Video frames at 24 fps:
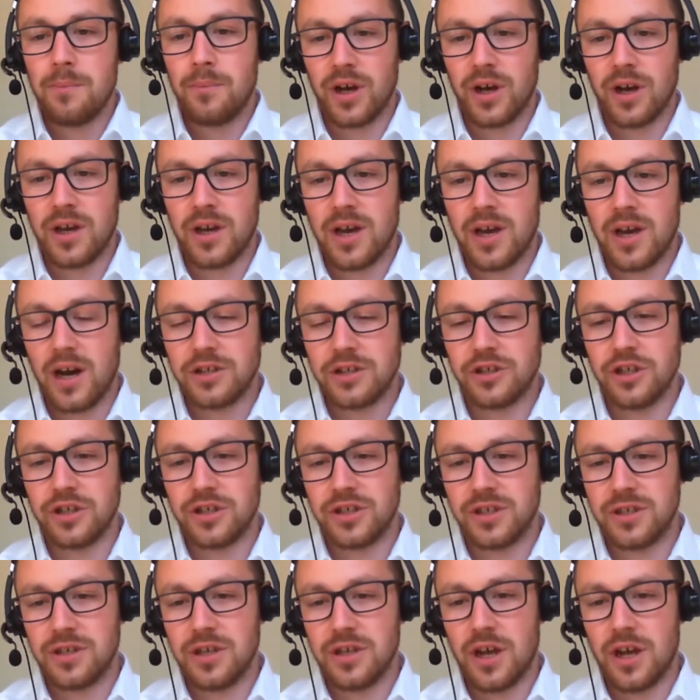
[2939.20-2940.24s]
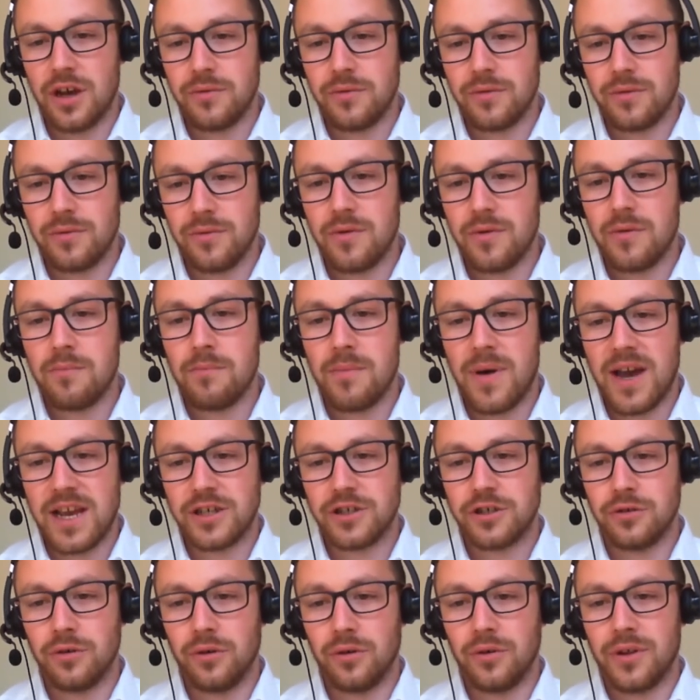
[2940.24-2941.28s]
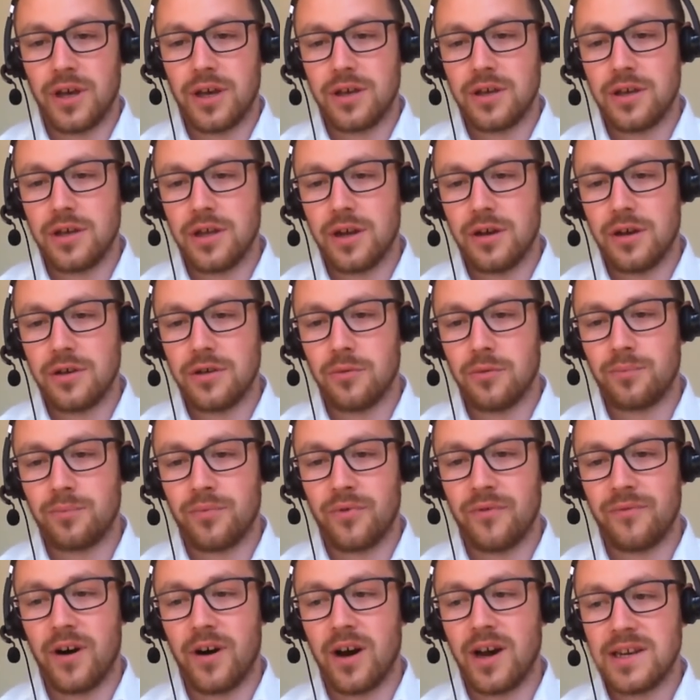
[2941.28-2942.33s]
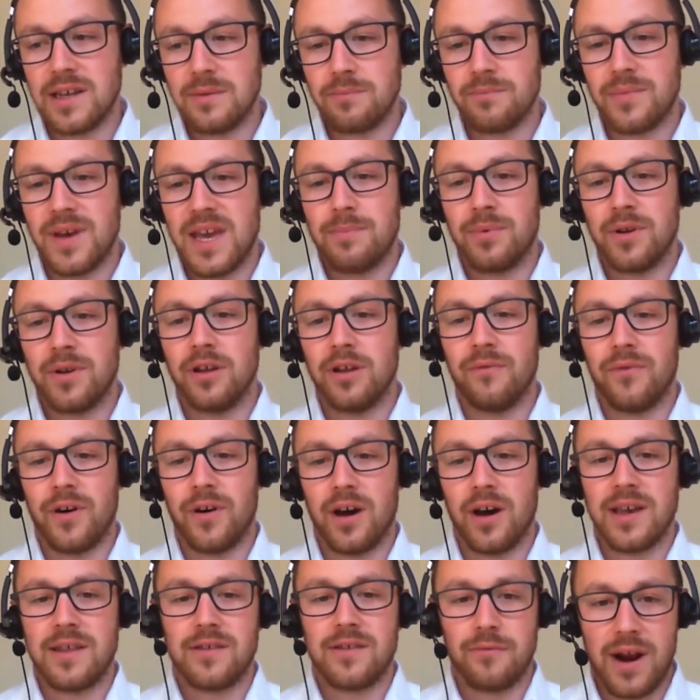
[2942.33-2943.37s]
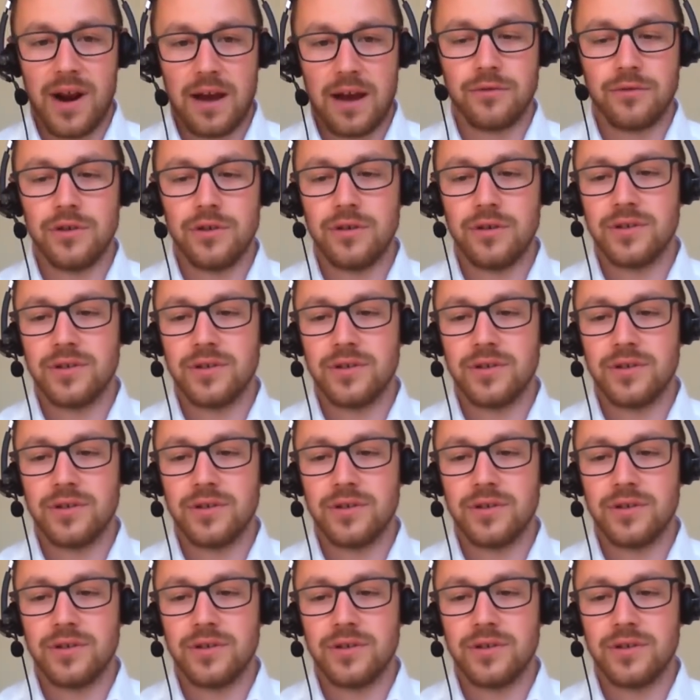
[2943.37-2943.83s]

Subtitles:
But I just make sure that you're providing people advice around